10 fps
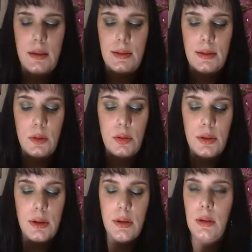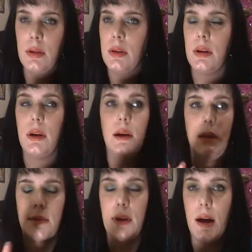It's soothing.
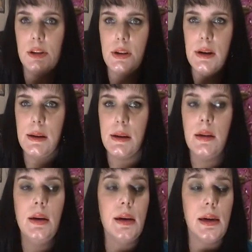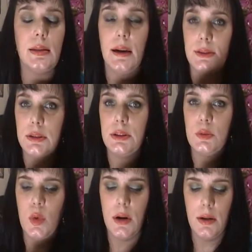It's hydrating. It lasts a
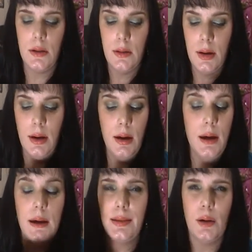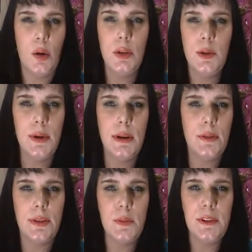good while. It's the only
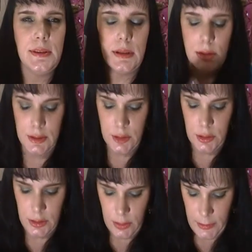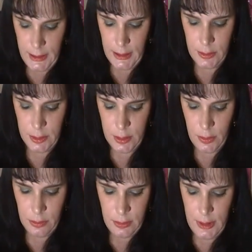red for some reason that looks good on me. I don't
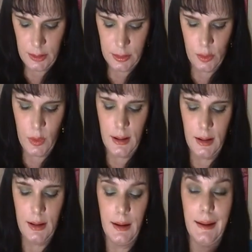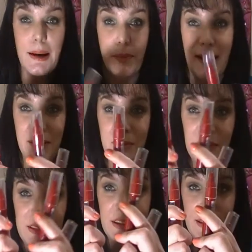know. I don't know why. And I got a backup
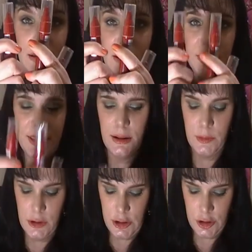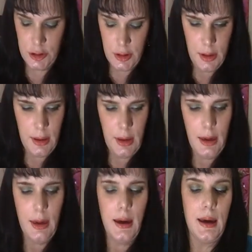of it because I love it that much.
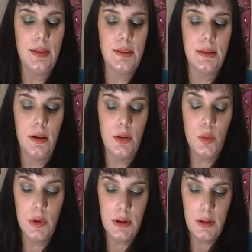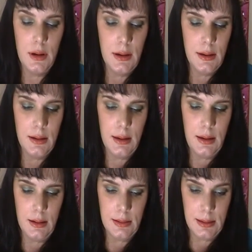And this other one
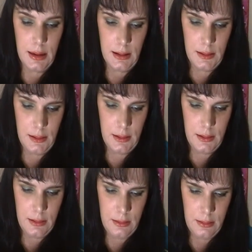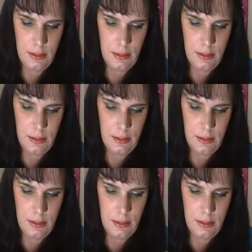is in